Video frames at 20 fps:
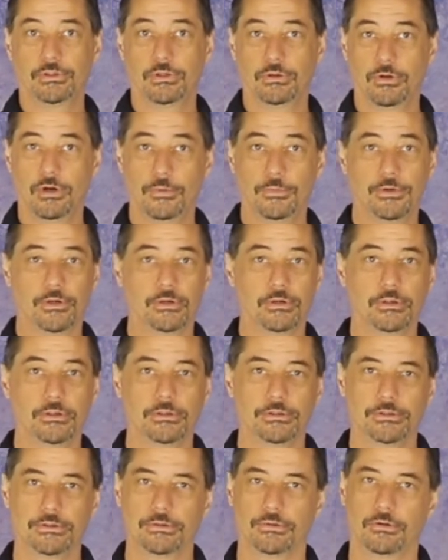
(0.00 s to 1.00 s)

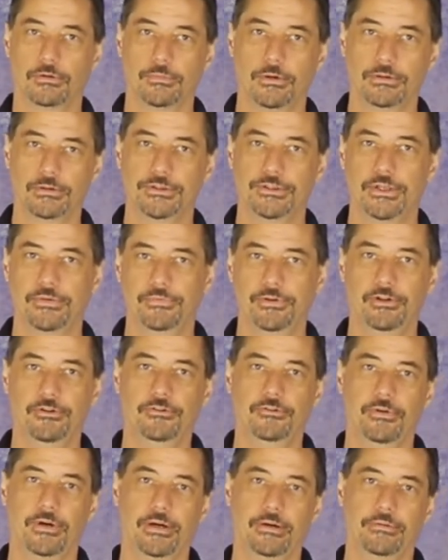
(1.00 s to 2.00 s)
kilometers, or about
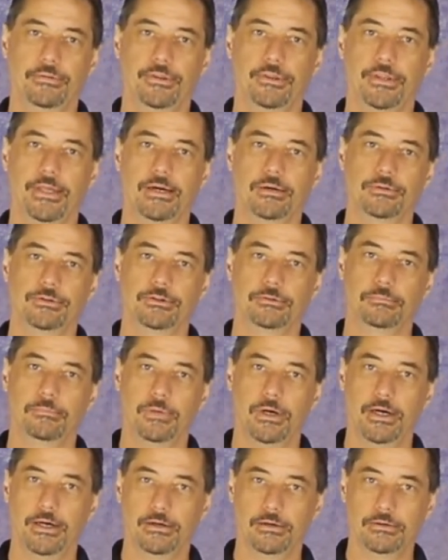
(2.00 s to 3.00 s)
seventy-five thousand
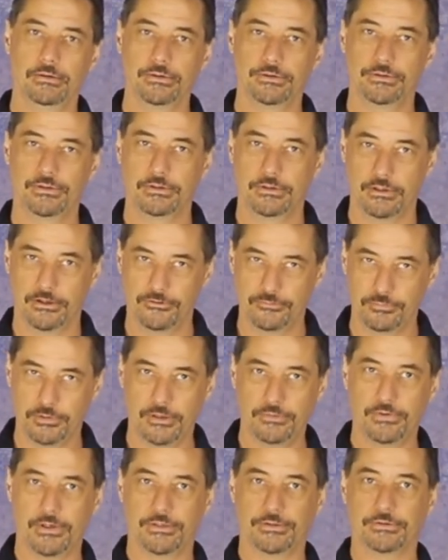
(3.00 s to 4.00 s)
miles of
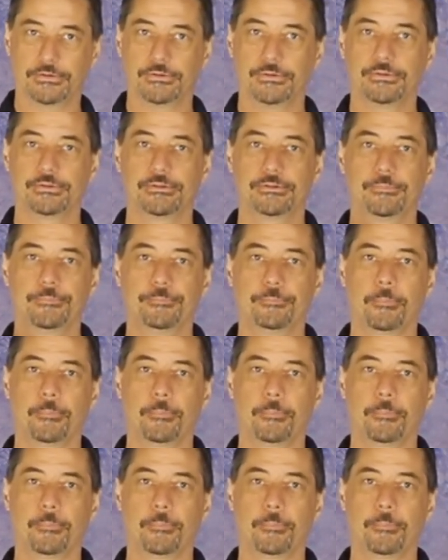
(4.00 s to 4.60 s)
blood vessels.